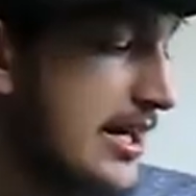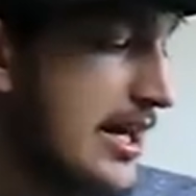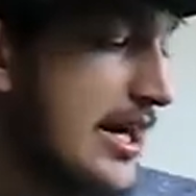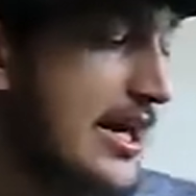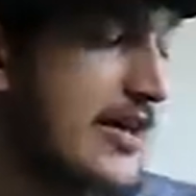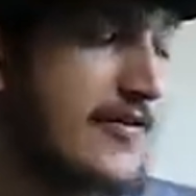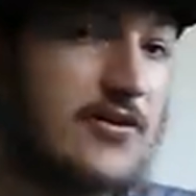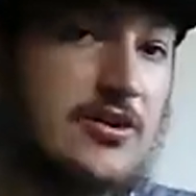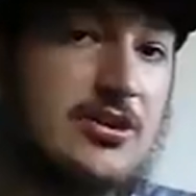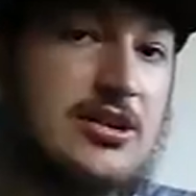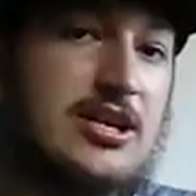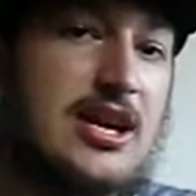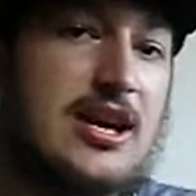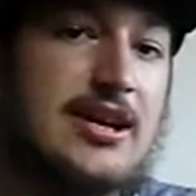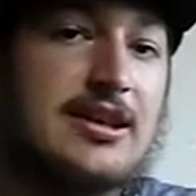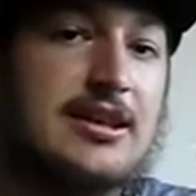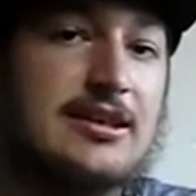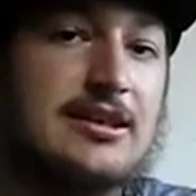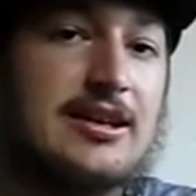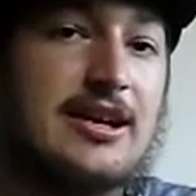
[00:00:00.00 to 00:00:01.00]
if you
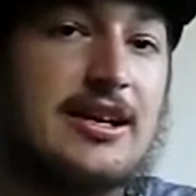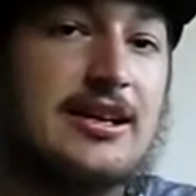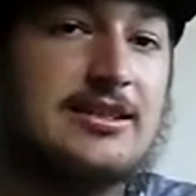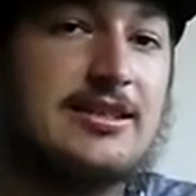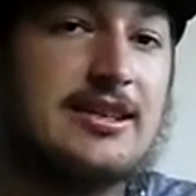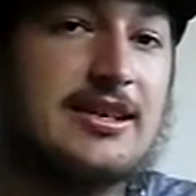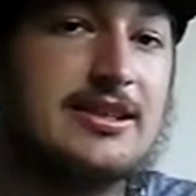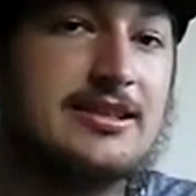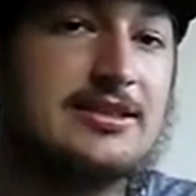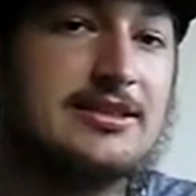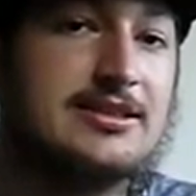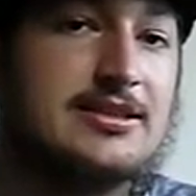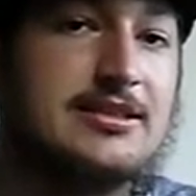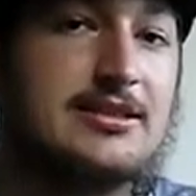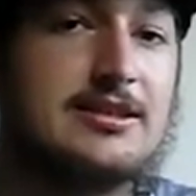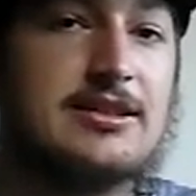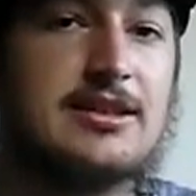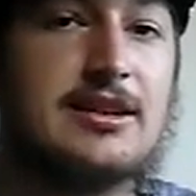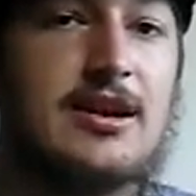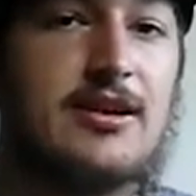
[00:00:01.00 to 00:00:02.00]
take it like this.
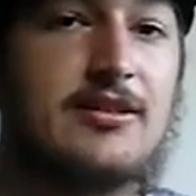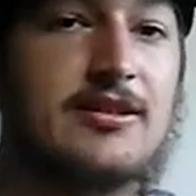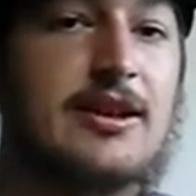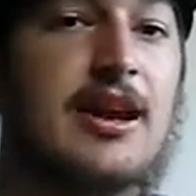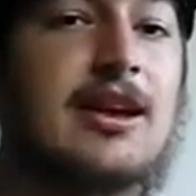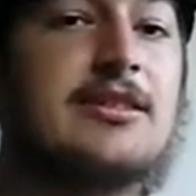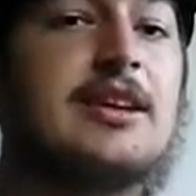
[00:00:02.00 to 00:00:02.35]
Okay,